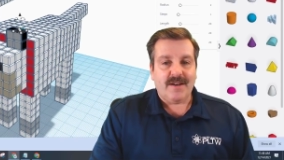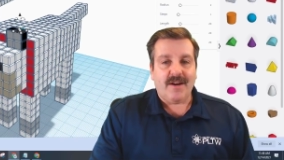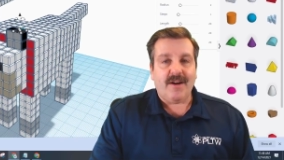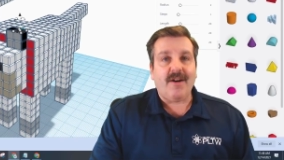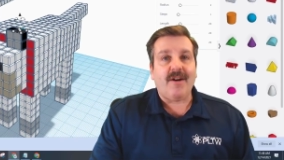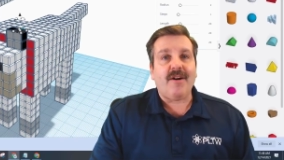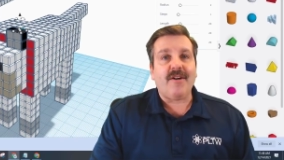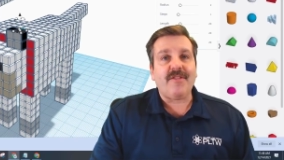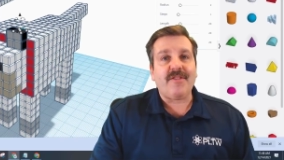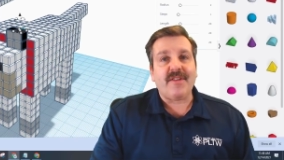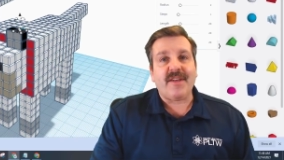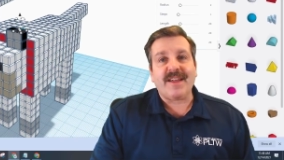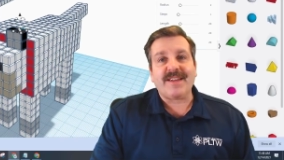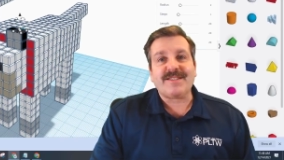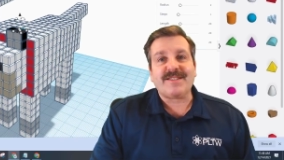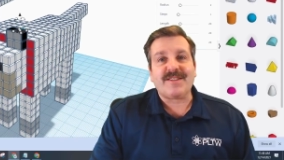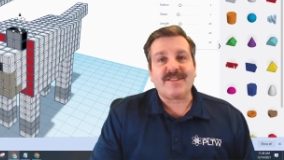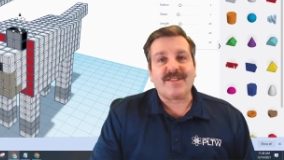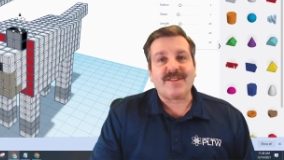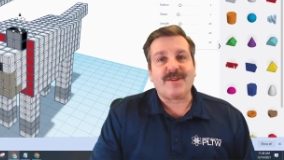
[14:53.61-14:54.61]
All
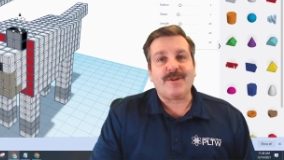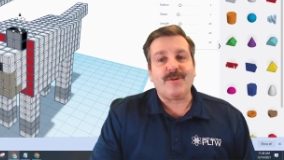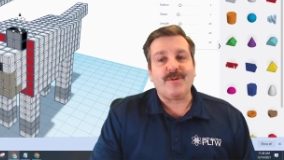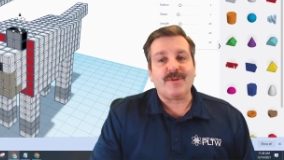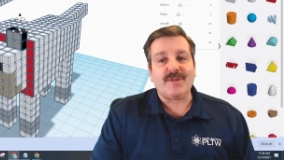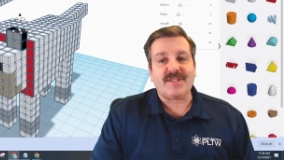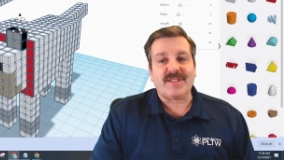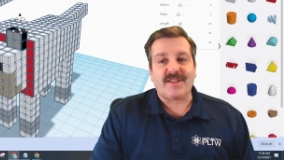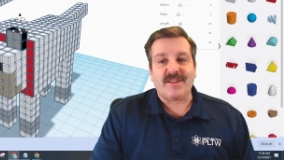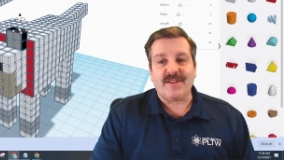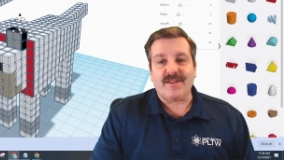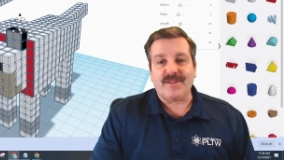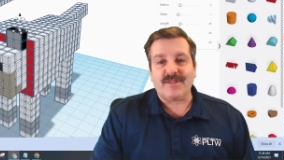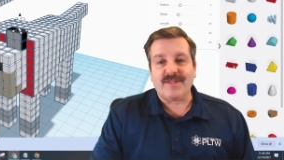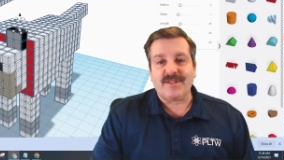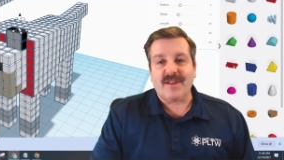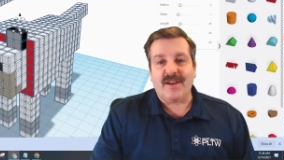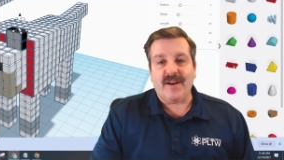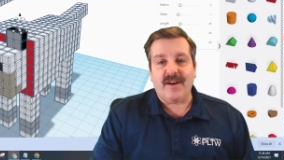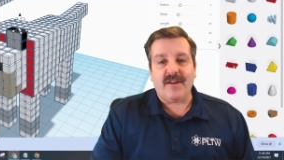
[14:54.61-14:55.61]
thanks to the cool
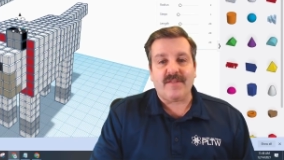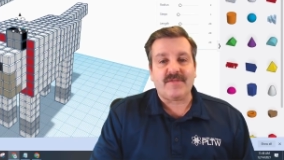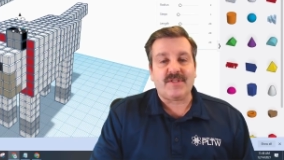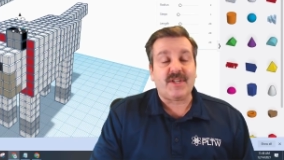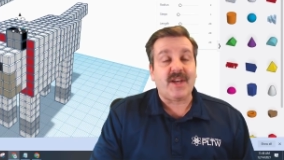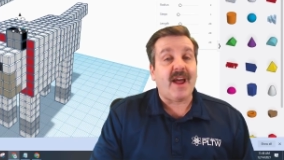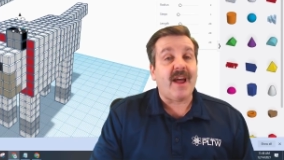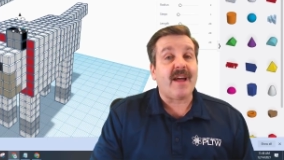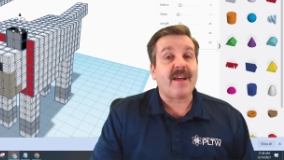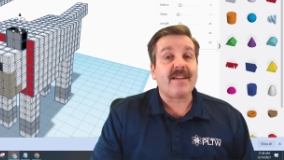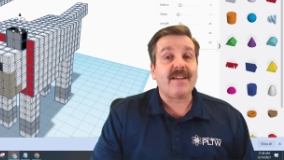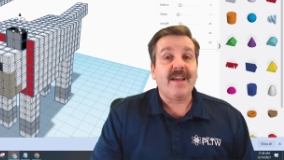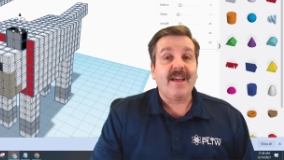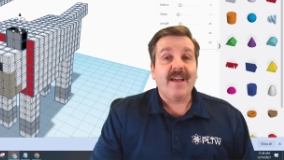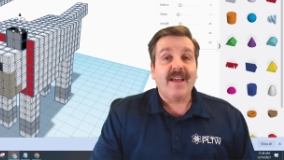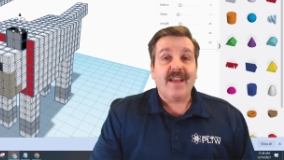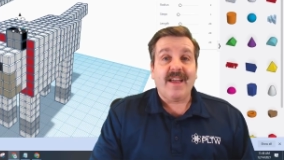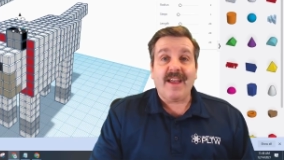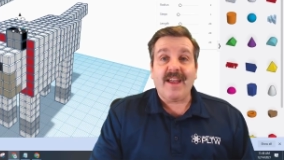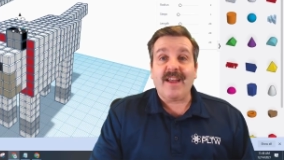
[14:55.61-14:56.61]
skills of Jack
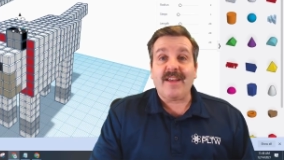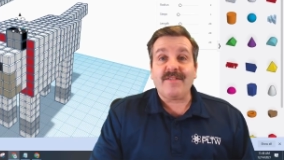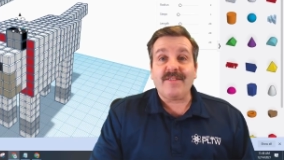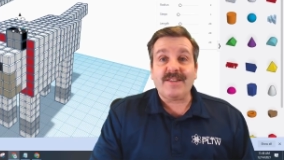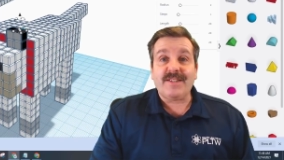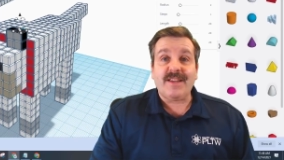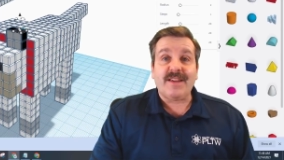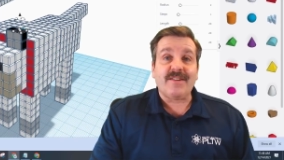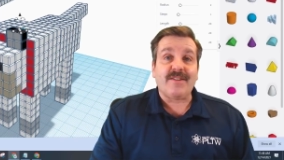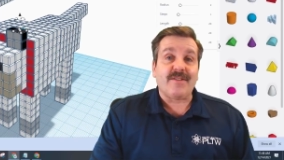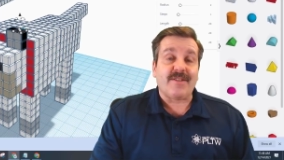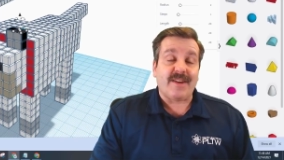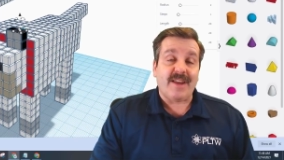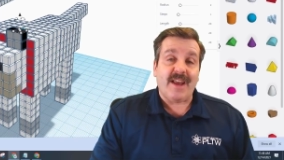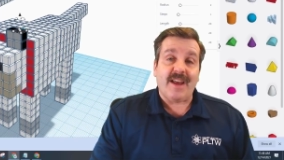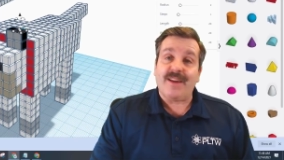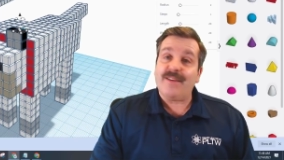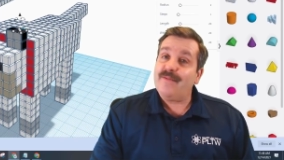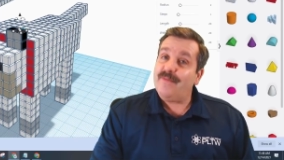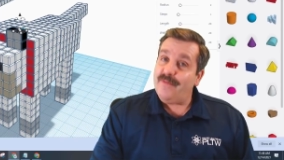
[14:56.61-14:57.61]
and the
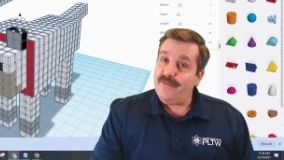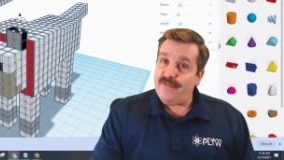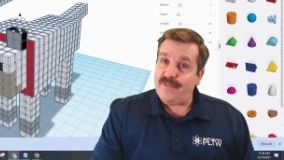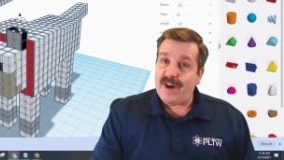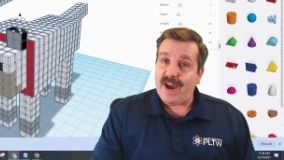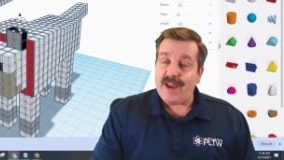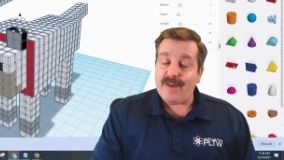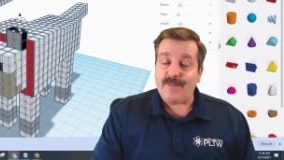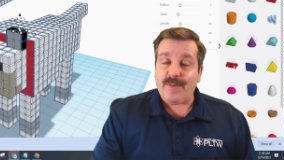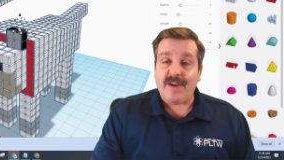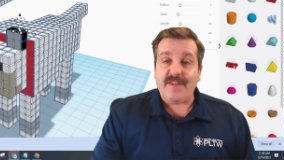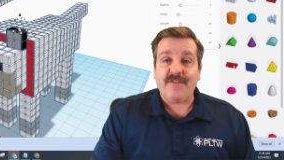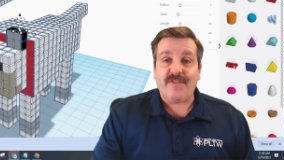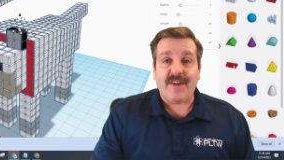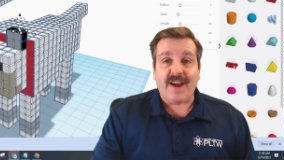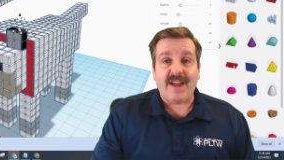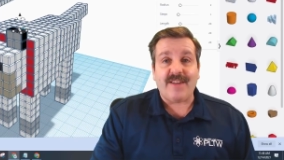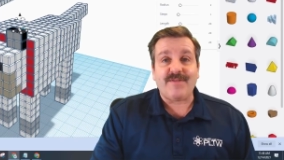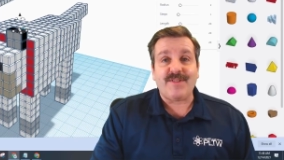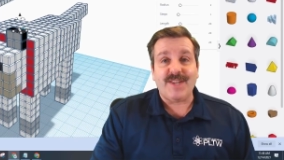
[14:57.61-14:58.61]
Tinkercad five by
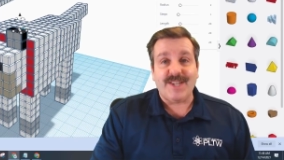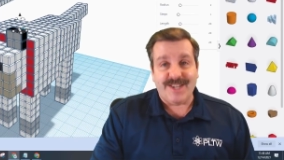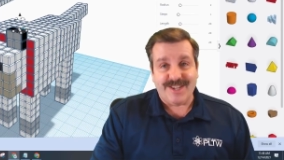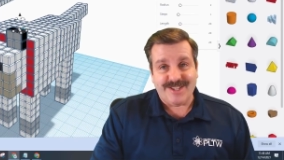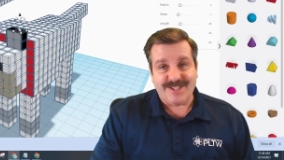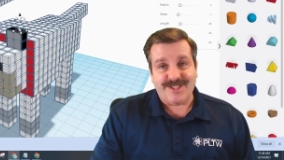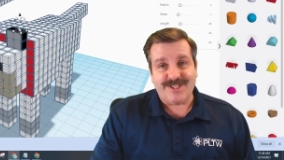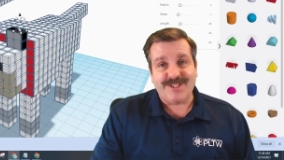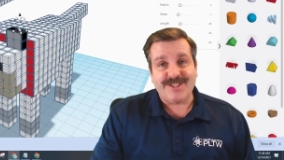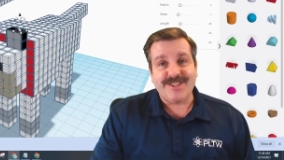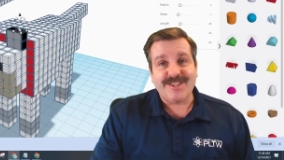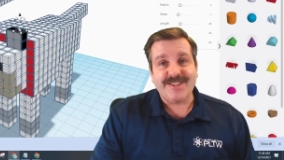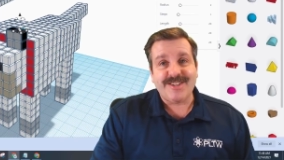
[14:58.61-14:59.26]
five nudge.